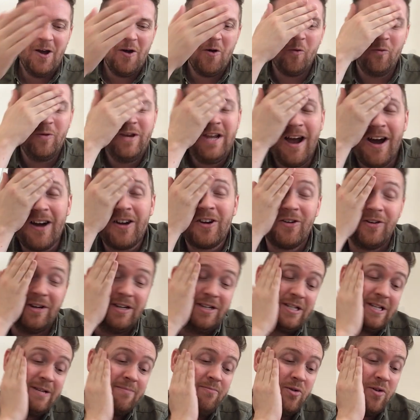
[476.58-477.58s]
We are
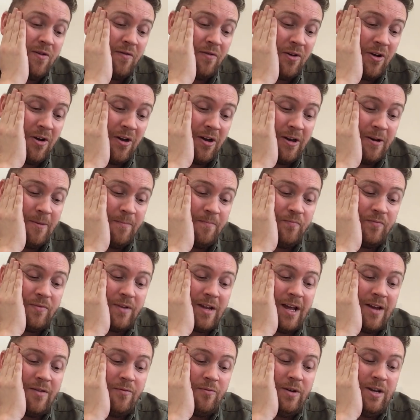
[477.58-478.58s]
going to move on
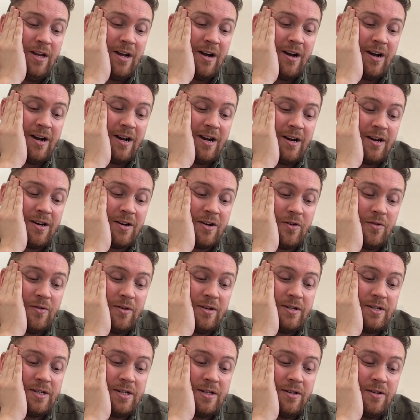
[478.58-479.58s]
and we are
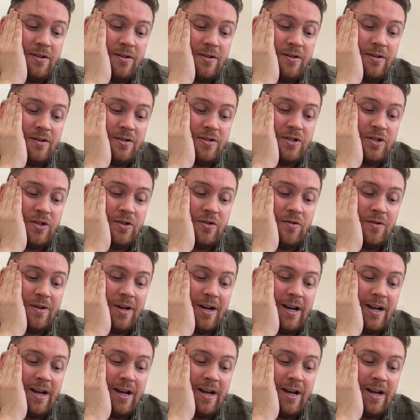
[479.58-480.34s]
going to do